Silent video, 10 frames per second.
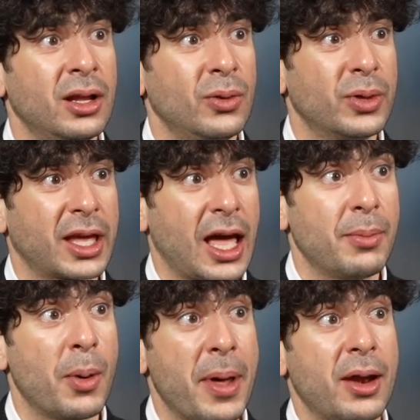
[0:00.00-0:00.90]
with the kind of
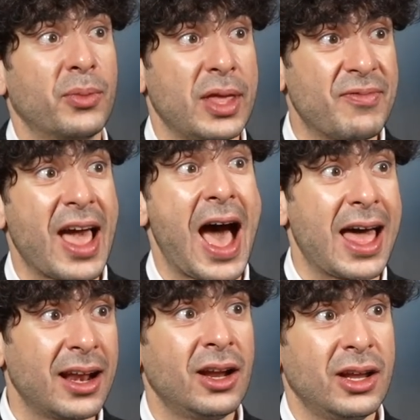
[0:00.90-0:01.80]
momentum we've
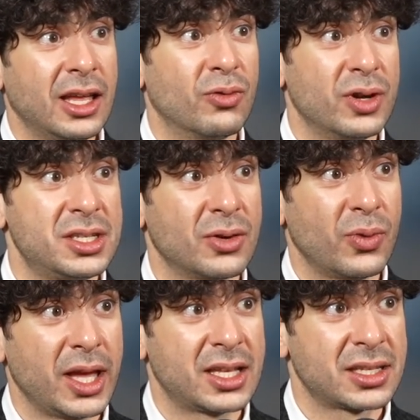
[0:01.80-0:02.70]
got in recent
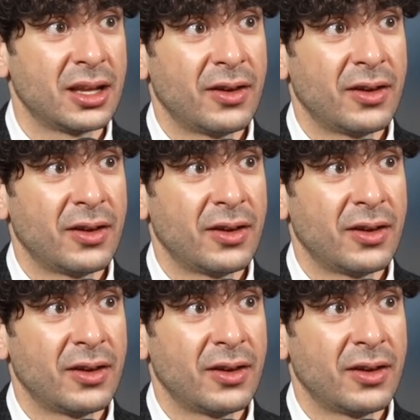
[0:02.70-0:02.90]
weeks